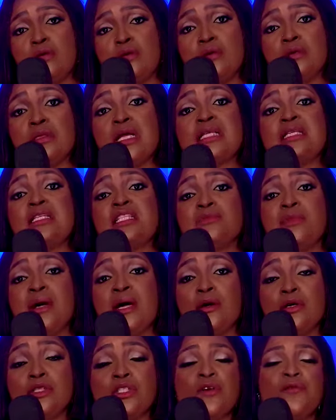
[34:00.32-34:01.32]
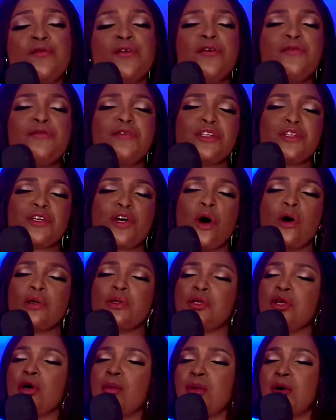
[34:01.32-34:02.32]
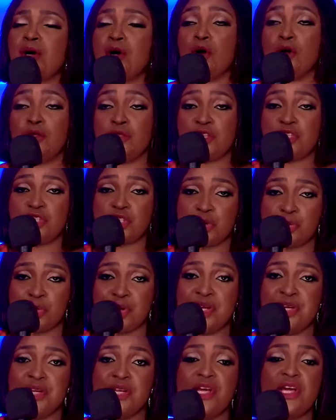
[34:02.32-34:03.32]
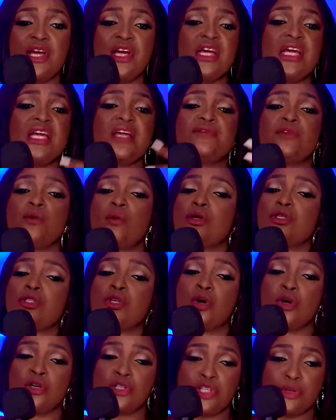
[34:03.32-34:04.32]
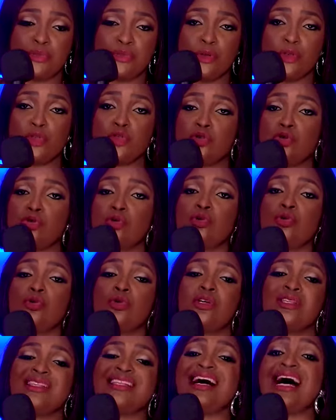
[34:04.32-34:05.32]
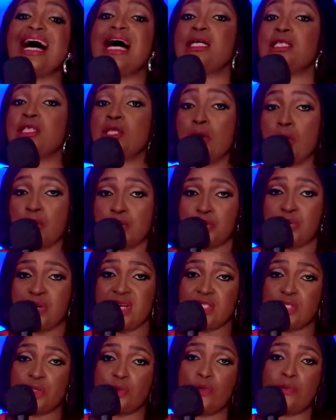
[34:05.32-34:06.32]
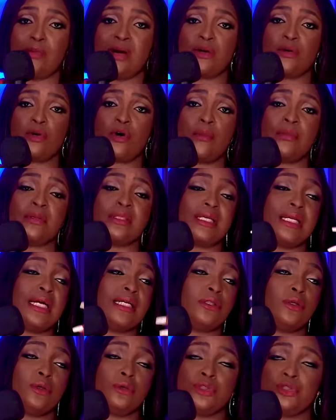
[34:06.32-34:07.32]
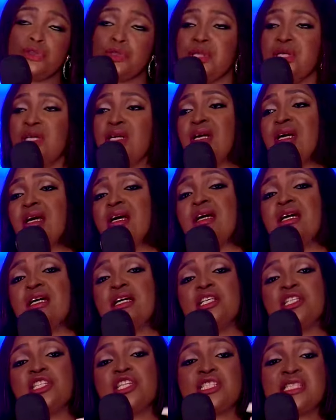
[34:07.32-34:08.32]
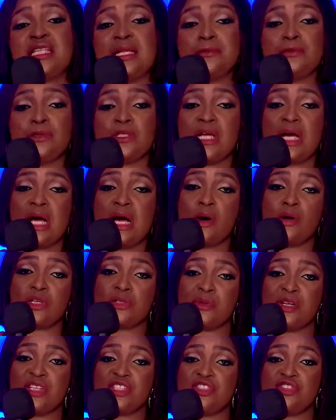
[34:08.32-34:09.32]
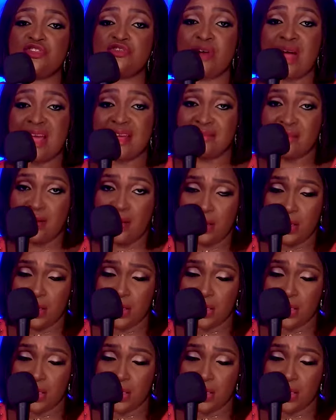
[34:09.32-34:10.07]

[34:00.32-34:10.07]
That is my own. So feel free to call the number on the screen if you want to contribute to the adulteress, the woman who committed adultery. She slept with her husband's driver